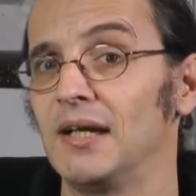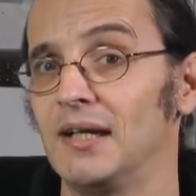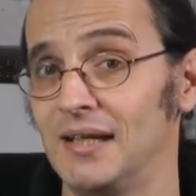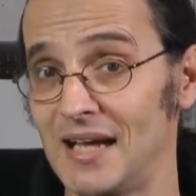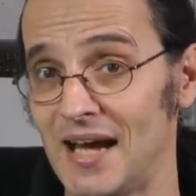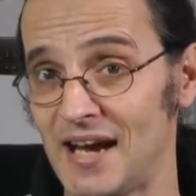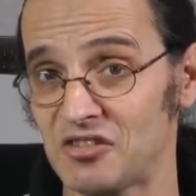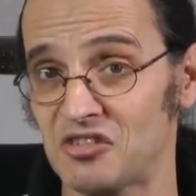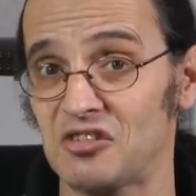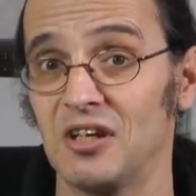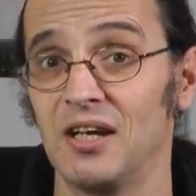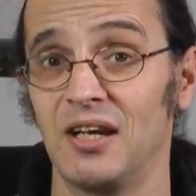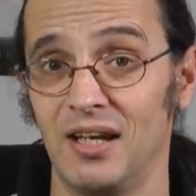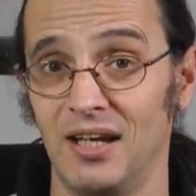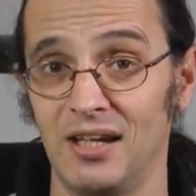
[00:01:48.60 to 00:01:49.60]
yes,
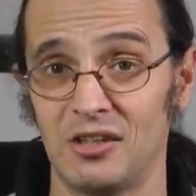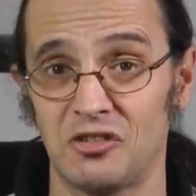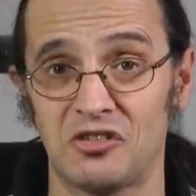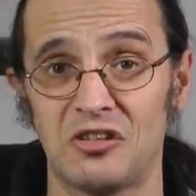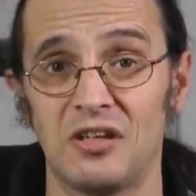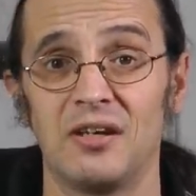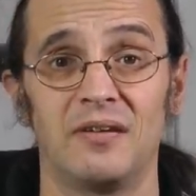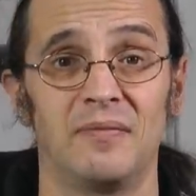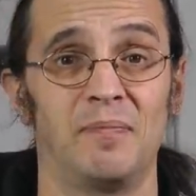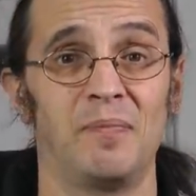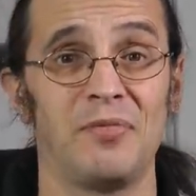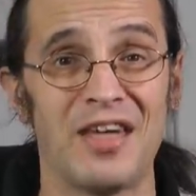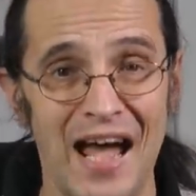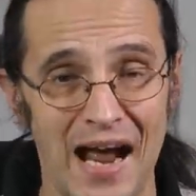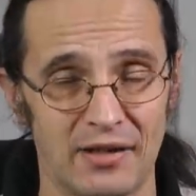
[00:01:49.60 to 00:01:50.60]
it's
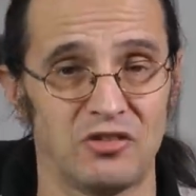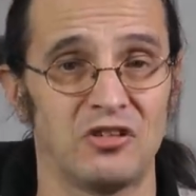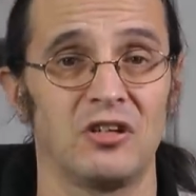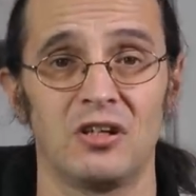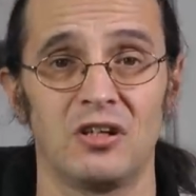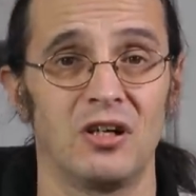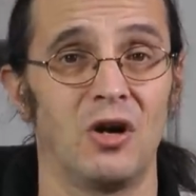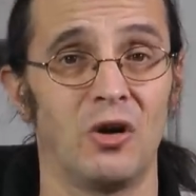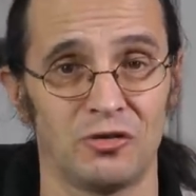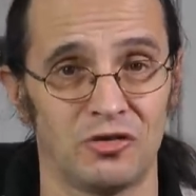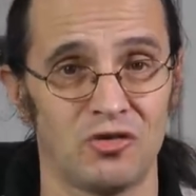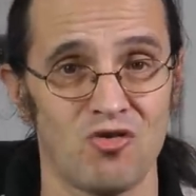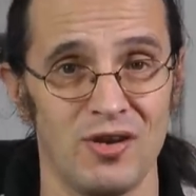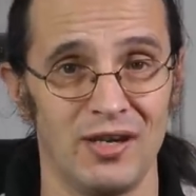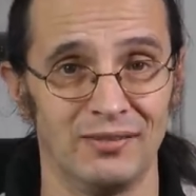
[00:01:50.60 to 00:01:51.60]
that
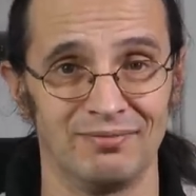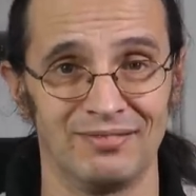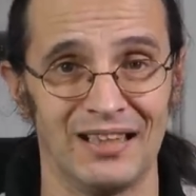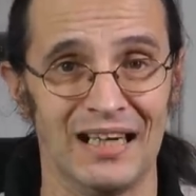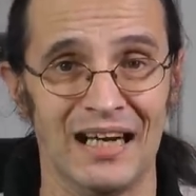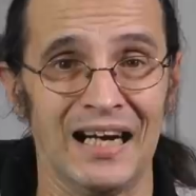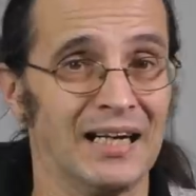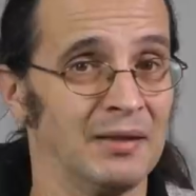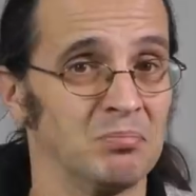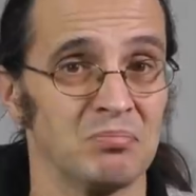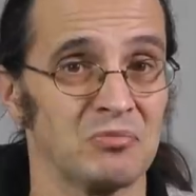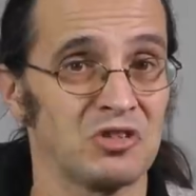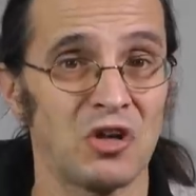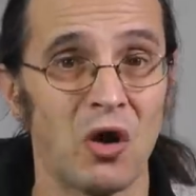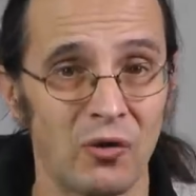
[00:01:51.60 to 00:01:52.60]
Austrian. I'm
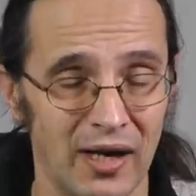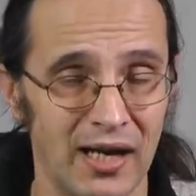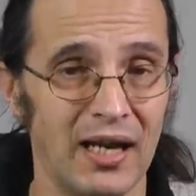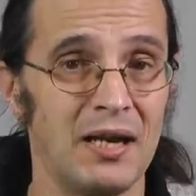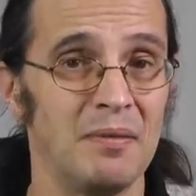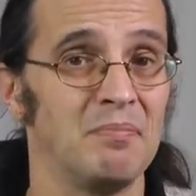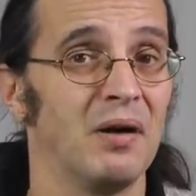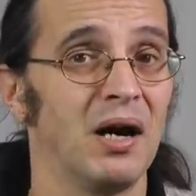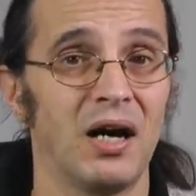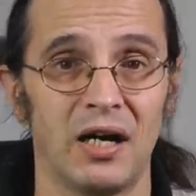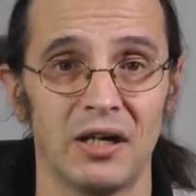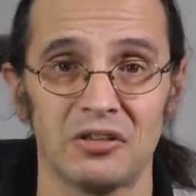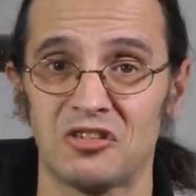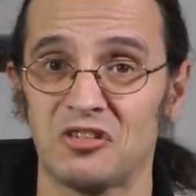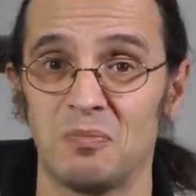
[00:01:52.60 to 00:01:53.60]
sorry,
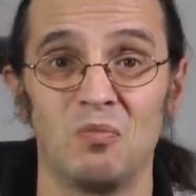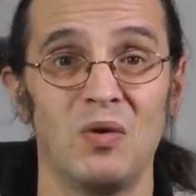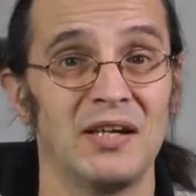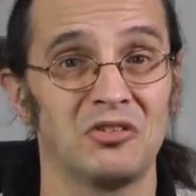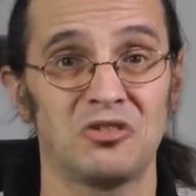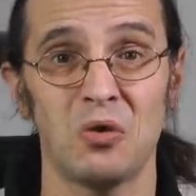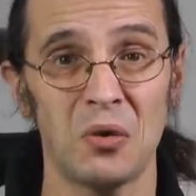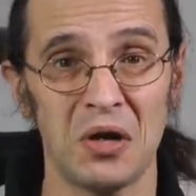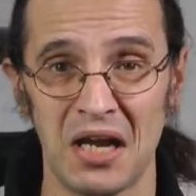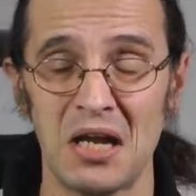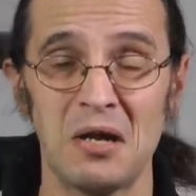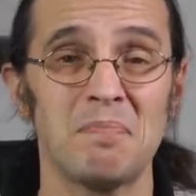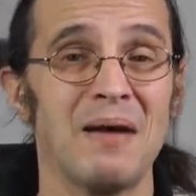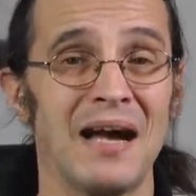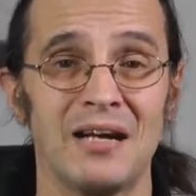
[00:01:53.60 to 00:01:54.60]
but when talking
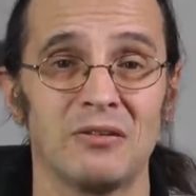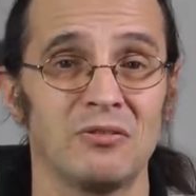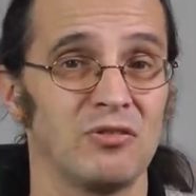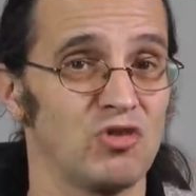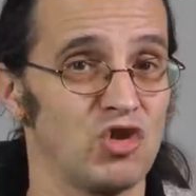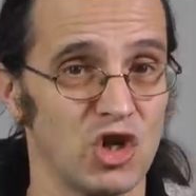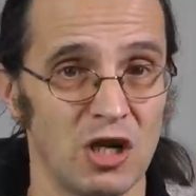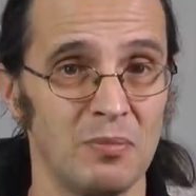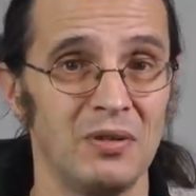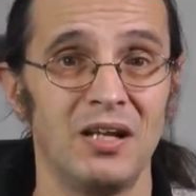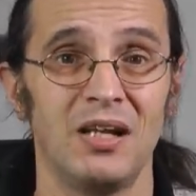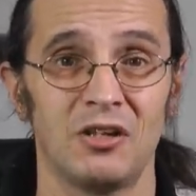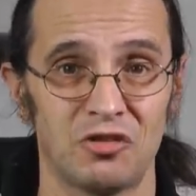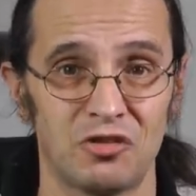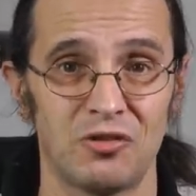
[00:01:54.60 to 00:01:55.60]
about German
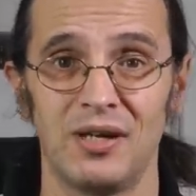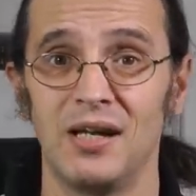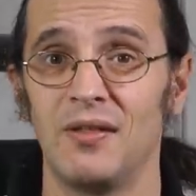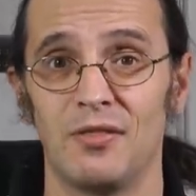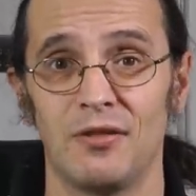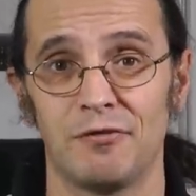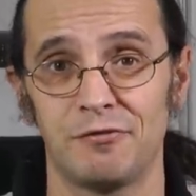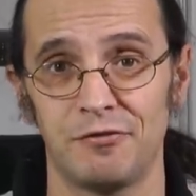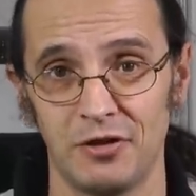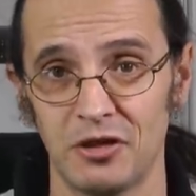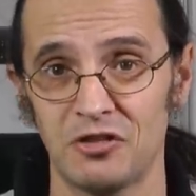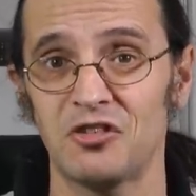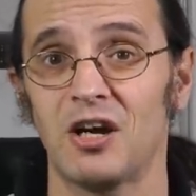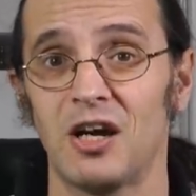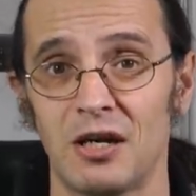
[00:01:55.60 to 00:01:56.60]
history in the
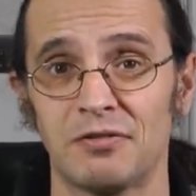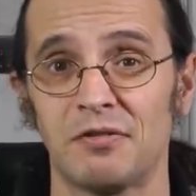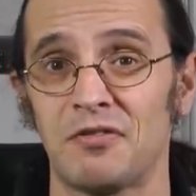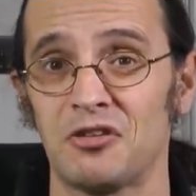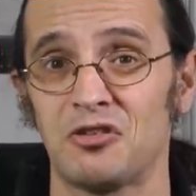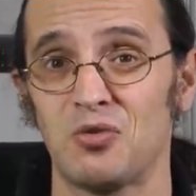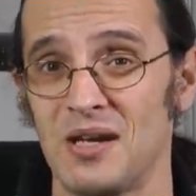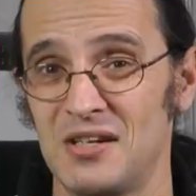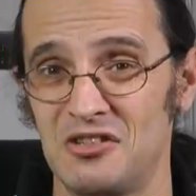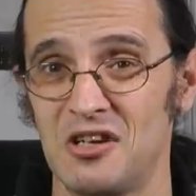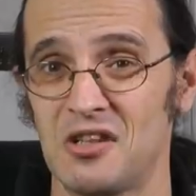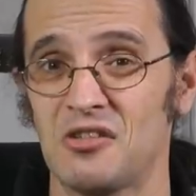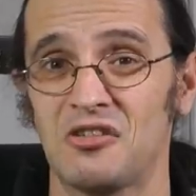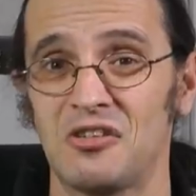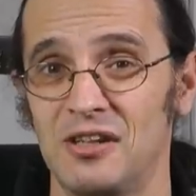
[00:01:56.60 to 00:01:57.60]
first half of the
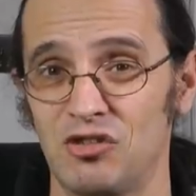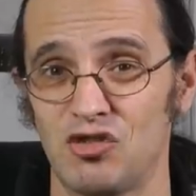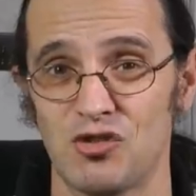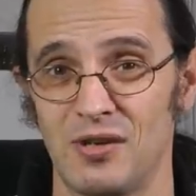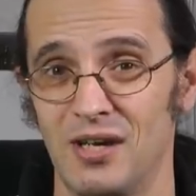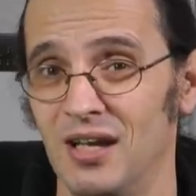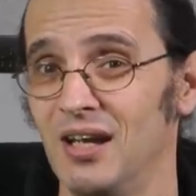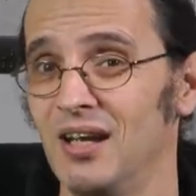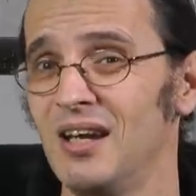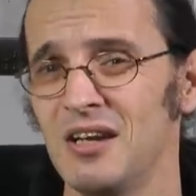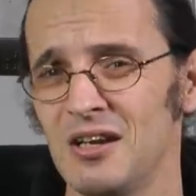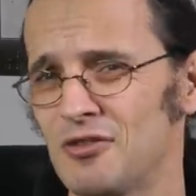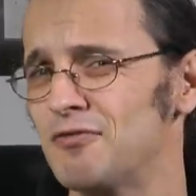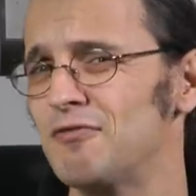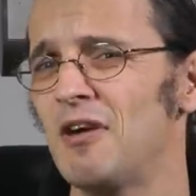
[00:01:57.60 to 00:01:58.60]
20th century, it
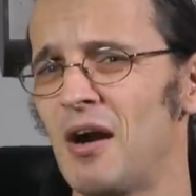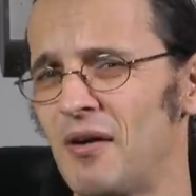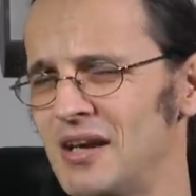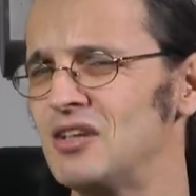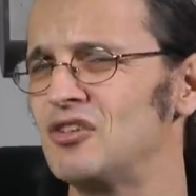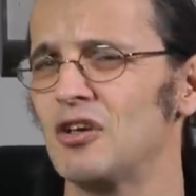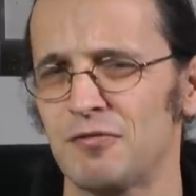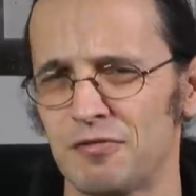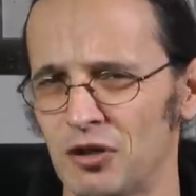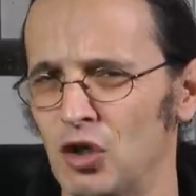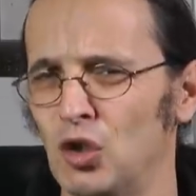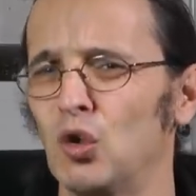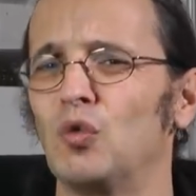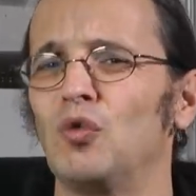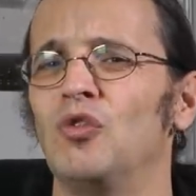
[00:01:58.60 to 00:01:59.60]
is very
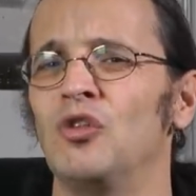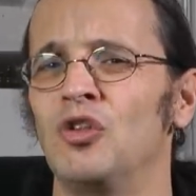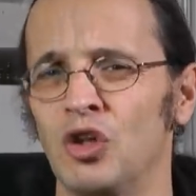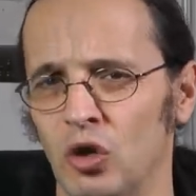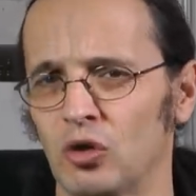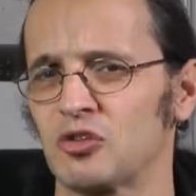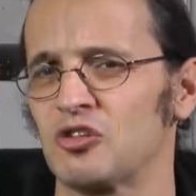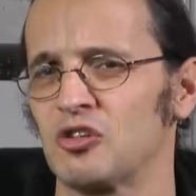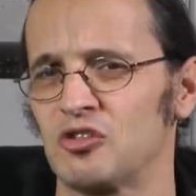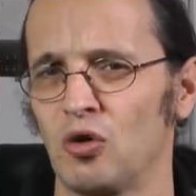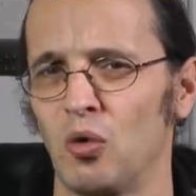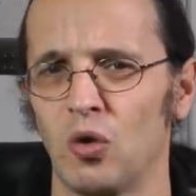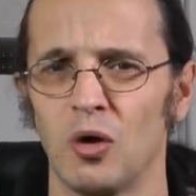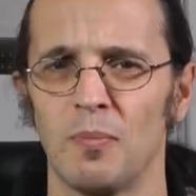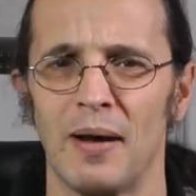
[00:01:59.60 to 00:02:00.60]
difficult not to
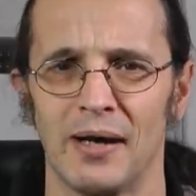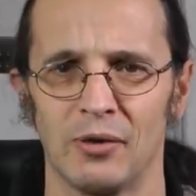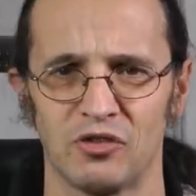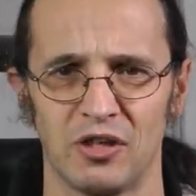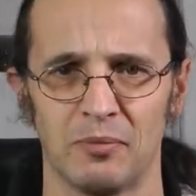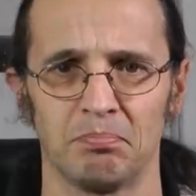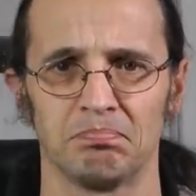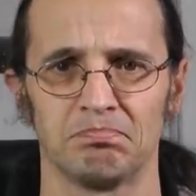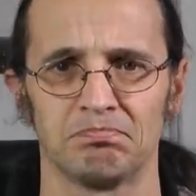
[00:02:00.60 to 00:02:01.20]
talk about him.